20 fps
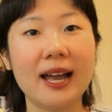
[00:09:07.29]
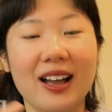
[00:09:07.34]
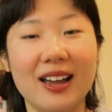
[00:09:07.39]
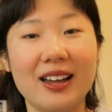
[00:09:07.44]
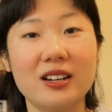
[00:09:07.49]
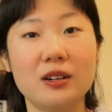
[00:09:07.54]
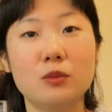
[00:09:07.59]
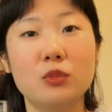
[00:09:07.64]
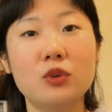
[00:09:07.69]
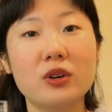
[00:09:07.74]

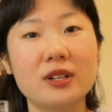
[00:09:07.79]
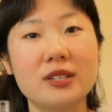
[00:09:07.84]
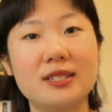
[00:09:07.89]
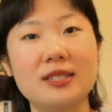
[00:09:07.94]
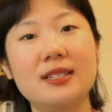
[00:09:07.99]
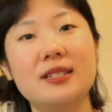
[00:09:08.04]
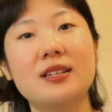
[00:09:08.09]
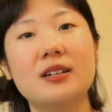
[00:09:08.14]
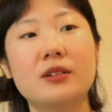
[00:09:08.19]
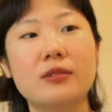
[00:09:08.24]
And a more
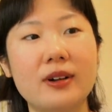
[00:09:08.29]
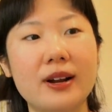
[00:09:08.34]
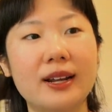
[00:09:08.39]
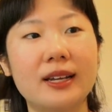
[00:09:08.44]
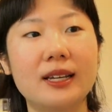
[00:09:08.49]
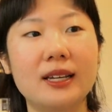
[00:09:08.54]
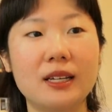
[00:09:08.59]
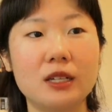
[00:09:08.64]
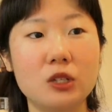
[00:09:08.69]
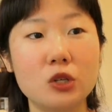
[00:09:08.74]
senior
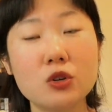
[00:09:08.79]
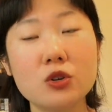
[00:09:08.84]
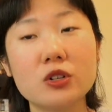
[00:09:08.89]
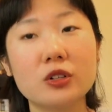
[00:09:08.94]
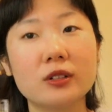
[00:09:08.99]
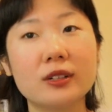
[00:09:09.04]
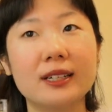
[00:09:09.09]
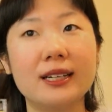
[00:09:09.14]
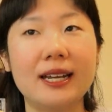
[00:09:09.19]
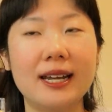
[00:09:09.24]
ranking
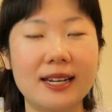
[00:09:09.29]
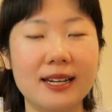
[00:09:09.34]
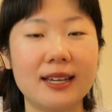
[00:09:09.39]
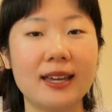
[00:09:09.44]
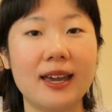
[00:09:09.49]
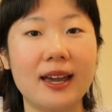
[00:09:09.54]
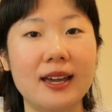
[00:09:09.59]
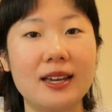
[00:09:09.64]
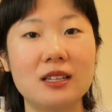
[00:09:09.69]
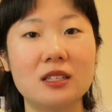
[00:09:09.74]
usually
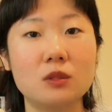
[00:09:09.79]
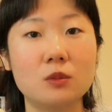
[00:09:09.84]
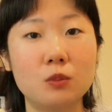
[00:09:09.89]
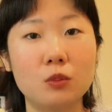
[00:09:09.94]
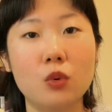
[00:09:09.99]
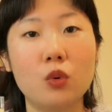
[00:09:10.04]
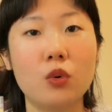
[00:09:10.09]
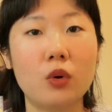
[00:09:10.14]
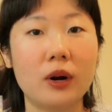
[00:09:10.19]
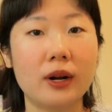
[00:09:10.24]
indicates
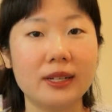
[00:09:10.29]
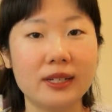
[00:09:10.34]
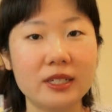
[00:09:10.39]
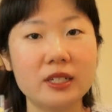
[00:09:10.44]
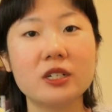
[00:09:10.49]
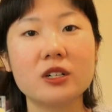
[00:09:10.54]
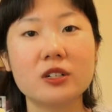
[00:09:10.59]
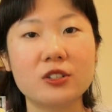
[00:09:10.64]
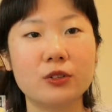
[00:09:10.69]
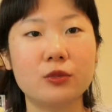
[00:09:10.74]
more
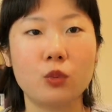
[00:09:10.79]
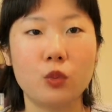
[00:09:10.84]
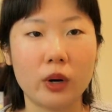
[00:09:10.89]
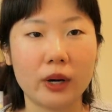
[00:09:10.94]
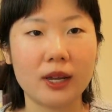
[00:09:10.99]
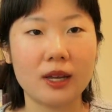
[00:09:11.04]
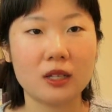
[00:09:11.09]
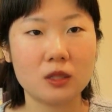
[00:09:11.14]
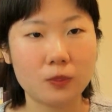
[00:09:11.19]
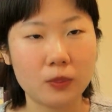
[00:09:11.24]
years of
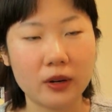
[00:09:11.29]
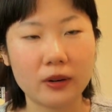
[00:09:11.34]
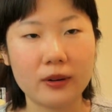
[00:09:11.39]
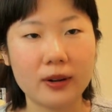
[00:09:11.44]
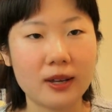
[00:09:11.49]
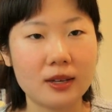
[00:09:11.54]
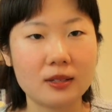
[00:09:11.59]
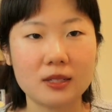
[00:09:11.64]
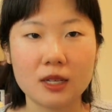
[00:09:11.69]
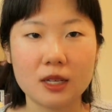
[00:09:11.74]
work
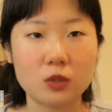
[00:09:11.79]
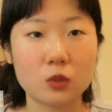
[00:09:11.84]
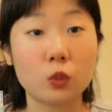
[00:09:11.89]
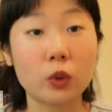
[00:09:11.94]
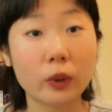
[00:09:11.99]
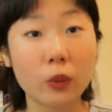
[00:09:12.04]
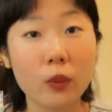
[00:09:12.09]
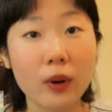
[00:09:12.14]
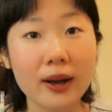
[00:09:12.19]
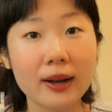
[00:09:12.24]
experience is
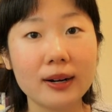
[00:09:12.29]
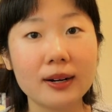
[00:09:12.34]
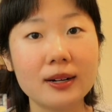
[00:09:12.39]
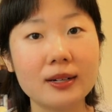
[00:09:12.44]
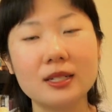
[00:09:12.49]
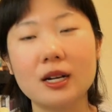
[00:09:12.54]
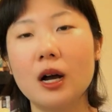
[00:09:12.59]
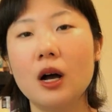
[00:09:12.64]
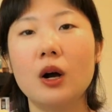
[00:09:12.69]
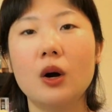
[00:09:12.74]

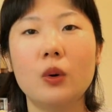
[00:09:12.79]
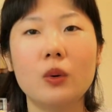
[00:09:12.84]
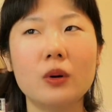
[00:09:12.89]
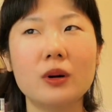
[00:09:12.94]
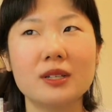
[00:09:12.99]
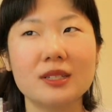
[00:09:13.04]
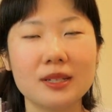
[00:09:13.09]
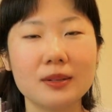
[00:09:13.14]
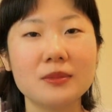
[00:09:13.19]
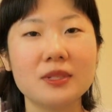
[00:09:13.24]
required,
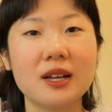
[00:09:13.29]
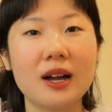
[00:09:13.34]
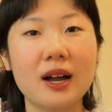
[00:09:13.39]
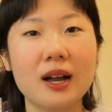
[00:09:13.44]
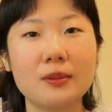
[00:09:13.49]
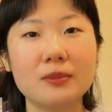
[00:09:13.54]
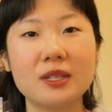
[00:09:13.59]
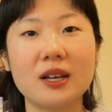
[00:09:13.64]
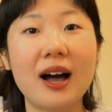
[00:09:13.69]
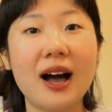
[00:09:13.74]
or
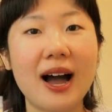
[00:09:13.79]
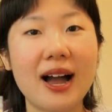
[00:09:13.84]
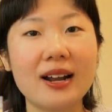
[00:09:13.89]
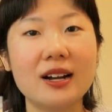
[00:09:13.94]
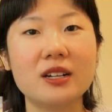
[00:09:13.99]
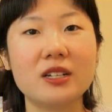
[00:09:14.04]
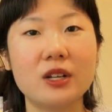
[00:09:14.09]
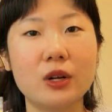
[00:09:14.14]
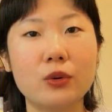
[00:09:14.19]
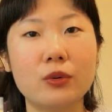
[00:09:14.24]
sometimes a
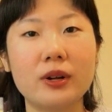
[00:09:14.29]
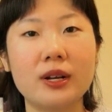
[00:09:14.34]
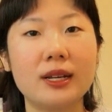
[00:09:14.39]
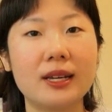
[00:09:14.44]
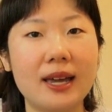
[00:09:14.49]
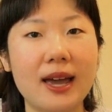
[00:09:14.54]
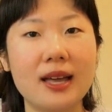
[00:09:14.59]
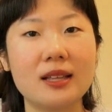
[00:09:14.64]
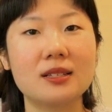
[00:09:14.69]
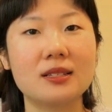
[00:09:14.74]
higher degree
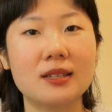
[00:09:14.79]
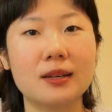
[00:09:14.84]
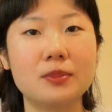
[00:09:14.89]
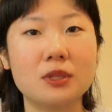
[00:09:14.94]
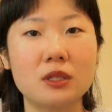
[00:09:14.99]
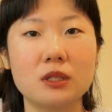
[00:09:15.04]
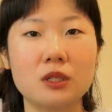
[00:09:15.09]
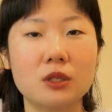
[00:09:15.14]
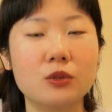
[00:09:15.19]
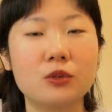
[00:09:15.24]
can substitute
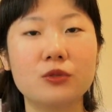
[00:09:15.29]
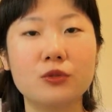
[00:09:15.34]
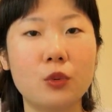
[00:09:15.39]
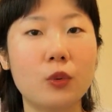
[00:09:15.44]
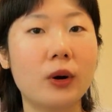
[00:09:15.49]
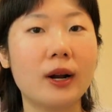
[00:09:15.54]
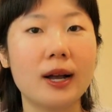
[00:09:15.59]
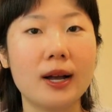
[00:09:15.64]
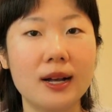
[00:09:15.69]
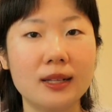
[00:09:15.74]

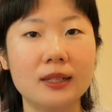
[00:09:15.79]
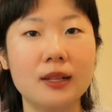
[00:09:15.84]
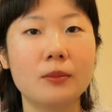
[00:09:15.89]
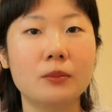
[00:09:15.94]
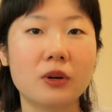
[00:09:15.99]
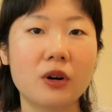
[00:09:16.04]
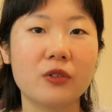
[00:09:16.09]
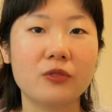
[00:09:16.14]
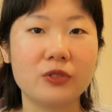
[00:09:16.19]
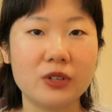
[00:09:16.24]
for a
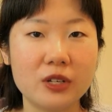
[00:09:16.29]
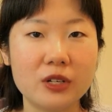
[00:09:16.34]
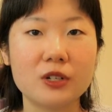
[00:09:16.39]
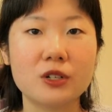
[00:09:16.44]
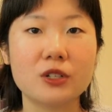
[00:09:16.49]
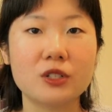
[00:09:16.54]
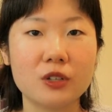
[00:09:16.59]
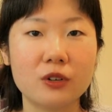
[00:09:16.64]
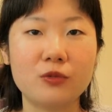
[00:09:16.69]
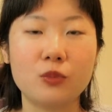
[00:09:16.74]
number of
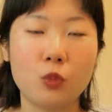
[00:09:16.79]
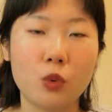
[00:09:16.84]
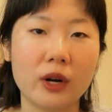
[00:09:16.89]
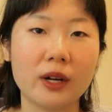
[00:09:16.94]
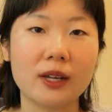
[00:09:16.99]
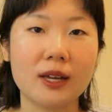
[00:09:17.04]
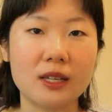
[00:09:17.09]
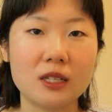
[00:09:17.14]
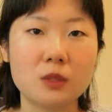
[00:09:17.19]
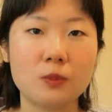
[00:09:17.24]
years of
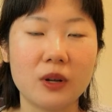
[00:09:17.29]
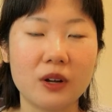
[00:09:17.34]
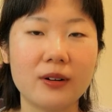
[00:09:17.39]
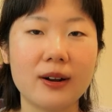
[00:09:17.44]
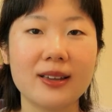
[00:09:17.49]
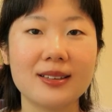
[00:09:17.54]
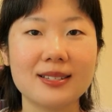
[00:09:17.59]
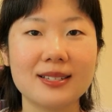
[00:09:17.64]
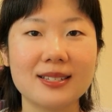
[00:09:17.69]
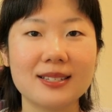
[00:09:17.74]
work
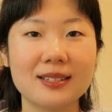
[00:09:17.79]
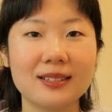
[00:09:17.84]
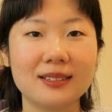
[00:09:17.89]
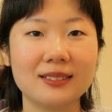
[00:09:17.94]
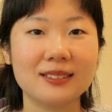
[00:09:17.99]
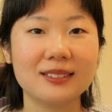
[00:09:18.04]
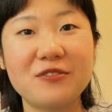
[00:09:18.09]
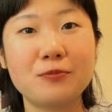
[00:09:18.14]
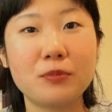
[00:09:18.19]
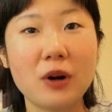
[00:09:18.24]
experience.
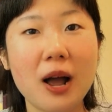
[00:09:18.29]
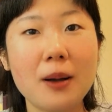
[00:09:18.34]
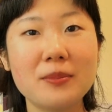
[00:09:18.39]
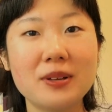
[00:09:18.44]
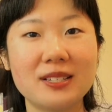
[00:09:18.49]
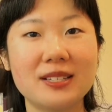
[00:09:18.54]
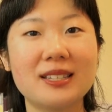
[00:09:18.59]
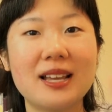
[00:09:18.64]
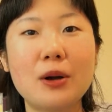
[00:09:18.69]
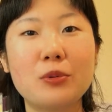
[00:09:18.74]
I've
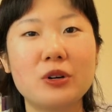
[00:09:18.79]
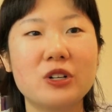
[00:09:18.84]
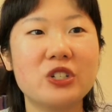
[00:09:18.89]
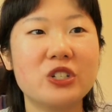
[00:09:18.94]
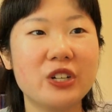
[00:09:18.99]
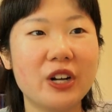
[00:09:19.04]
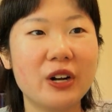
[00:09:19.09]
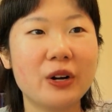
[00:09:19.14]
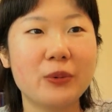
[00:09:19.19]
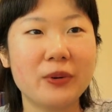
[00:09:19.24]
promised I would
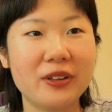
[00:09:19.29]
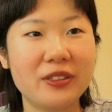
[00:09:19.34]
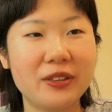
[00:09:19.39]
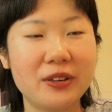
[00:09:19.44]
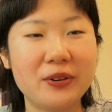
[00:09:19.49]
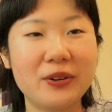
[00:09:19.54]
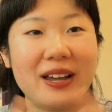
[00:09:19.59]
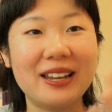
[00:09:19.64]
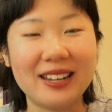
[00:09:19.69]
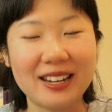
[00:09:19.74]
share with
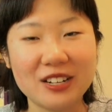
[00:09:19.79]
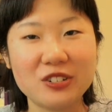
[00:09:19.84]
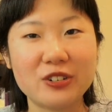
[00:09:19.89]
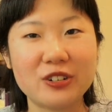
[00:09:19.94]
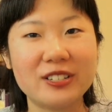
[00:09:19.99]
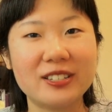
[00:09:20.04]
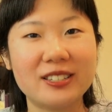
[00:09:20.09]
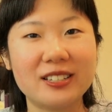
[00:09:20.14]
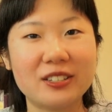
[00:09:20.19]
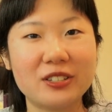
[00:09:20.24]
you an
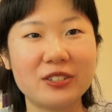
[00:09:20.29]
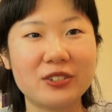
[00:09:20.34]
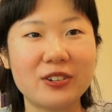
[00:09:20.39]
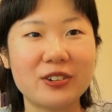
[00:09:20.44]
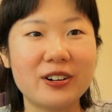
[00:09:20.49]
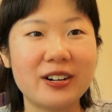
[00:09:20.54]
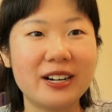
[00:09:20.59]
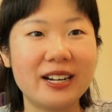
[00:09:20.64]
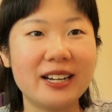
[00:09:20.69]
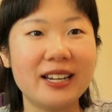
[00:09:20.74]
interesting
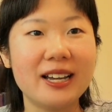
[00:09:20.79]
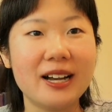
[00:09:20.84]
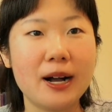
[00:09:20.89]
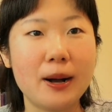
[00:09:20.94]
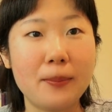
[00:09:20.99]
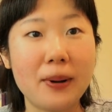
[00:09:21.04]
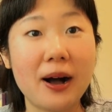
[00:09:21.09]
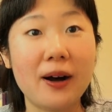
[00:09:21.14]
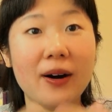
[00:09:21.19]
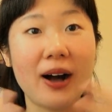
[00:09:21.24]
story
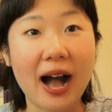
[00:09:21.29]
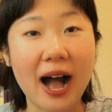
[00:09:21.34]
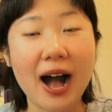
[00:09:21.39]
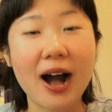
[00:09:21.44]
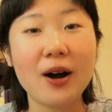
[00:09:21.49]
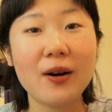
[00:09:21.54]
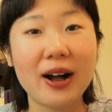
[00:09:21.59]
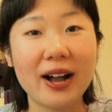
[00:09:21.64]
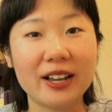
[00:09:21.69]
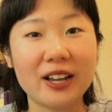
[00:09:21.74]
about
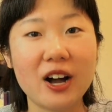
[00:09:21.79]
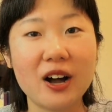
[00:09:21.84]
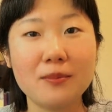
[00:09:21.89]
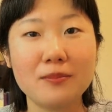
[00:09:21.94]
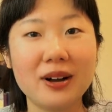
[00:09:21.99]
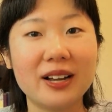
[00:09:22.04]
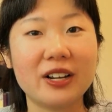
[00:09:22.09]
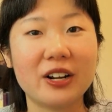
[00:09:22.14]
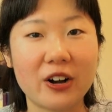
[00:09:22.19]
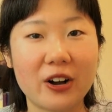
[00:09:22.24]
how I
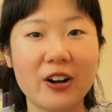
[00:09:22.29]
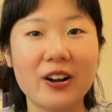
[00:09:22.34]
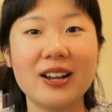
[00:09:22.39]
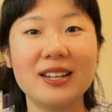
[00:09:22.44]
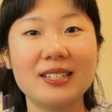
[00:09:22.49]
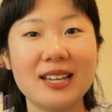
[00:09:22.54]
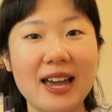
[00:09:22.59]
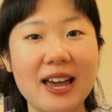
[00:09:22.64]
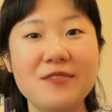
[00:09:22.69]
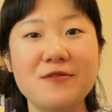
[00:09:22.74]
got my
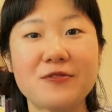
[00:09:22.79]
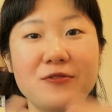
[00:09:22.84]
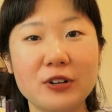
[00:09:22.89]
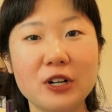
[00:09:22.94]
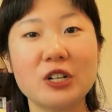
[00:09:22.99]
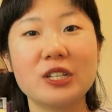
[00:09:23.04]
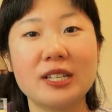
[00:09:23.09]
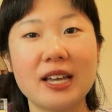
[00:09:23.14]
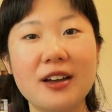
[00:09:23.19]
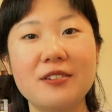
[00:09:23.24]
current and
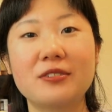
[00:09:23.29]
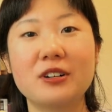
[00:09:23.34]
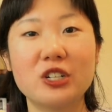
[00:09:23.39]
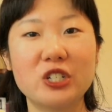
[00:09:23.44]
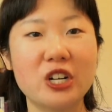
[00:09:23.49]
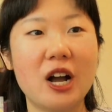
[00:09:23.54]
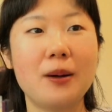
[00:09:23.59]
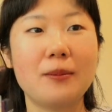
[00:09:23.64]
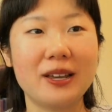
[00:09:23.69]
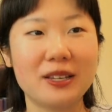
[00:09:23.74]
first ever
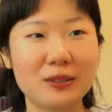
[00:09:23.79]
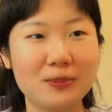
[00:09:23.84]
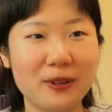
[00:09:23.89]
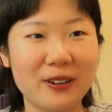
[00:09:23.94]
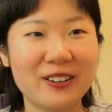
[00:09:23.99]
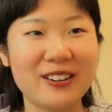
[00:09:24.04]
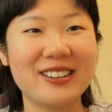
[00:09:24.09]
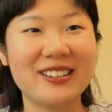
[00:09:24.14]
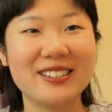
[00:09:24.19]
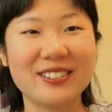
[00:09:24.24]
job
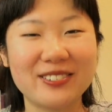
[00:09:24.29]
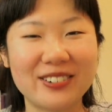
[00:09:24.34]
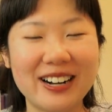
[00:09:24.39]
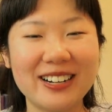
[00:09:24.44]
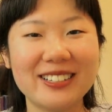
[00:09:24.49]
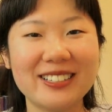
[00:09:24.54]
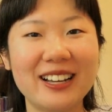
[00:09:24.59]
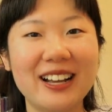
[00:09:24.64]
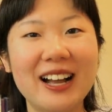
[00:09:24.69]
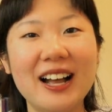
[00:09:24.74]
experience
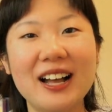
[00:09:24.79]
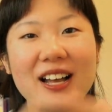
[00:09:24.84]
right.